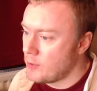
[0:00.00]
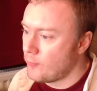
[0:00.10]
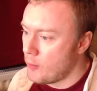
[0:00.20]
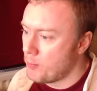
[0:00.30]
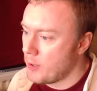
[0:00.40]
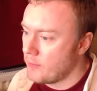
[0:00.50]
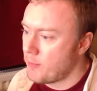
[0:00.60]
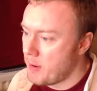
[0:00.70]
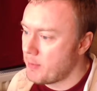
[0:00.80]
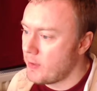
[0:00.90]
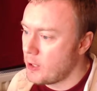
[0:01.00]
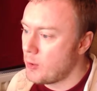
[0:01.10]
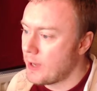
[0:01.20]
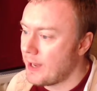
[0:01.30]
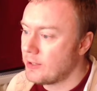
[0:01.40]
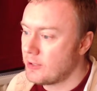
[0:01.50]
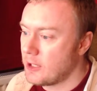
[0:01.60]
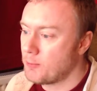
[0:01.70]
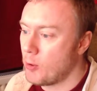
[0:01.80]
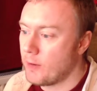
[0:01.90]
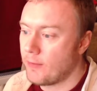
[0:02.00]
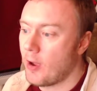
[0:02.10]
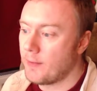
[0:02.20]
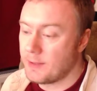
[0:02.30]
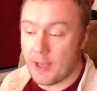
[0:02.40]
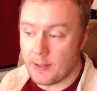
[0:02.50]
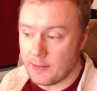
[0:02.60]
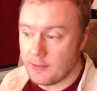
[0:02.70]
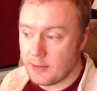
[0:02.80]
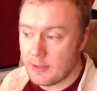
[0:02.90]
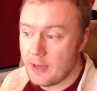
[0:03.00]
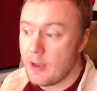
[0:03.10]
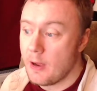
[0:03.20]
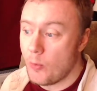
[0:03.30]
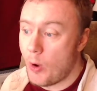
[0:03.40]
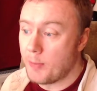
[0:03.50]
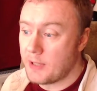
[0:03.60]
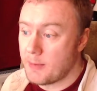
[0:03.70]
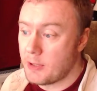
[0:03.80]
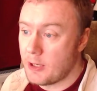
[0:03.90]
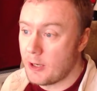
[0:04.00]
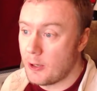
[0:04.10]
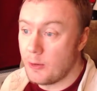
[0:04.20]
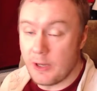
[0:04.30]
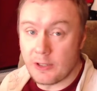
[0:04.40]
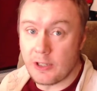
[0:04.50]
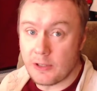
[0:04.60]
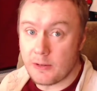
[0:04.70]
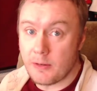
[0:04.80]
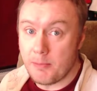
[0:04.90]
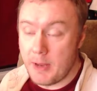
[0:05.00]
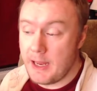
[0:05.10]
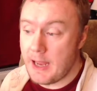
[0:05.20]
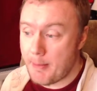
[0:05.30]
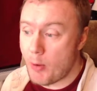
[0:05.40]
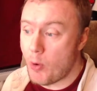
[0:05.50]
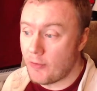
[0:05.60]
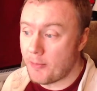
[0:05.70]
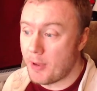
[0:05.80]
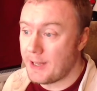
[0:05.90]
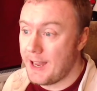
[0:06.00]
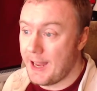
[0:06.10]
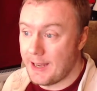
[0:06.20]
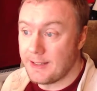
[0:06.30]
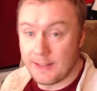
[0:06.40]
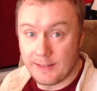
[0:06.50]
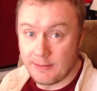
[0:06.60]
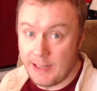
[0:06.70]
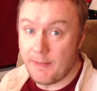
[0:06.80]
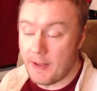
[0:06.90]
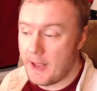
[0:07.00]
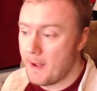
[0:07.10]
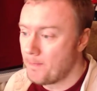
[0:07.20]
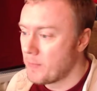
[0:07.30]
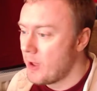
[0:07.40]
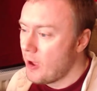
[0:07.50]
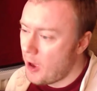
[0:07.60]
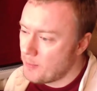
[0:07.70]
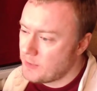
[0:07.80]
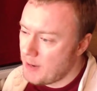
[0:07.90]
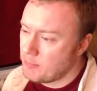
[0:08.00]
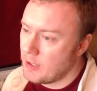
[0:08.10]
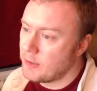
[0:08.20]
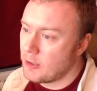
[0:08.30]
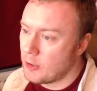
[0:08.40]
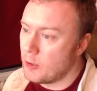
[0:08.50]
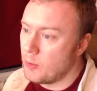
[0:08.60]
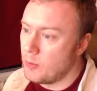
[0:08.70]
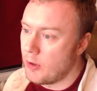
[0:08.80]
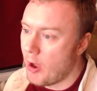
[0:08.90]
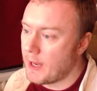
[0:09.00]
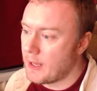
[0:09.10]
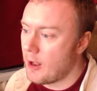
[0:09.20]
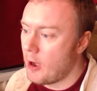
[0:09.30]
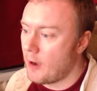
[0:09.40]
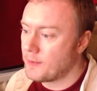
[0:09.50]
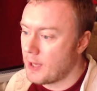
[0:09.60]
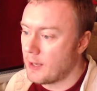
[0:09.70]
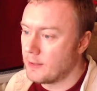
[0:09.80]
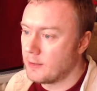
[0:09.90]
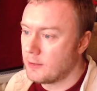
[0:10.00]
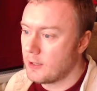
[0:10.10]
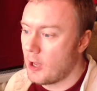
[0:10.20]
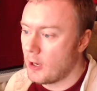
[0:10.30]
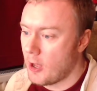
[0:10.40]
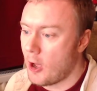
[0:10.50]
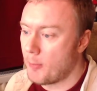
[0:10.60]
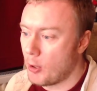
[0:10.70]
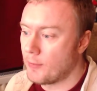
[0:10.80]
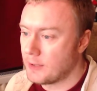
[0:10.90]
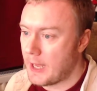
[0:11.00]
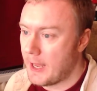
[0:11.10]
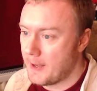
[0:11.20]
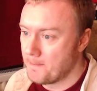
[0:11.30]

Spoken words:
footprint for people in the UK is 6.5 tonnes, what I'm tempted to do is, because it's me and my wife and my kid live here, I'm tempted to do 19.5 tonnes and carbon offset it.